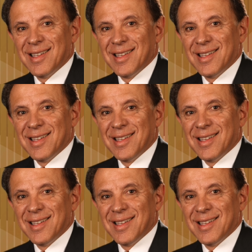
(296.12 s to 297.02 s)

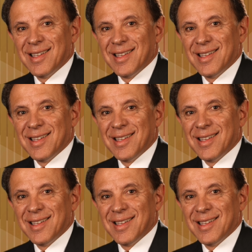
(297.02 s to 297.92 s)

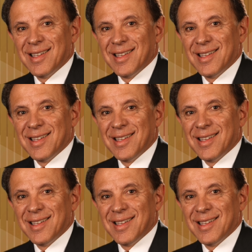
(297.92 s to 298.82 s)

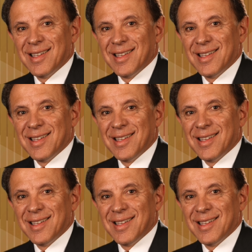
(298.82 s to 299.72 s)

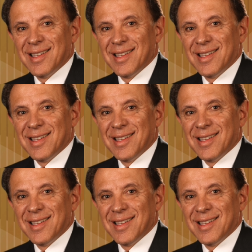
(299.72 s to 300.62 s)

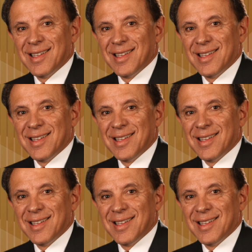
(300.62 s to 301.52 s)

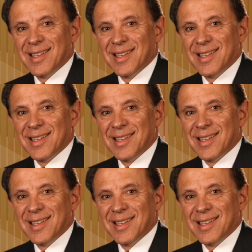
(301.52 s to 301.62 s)
(no lip movement)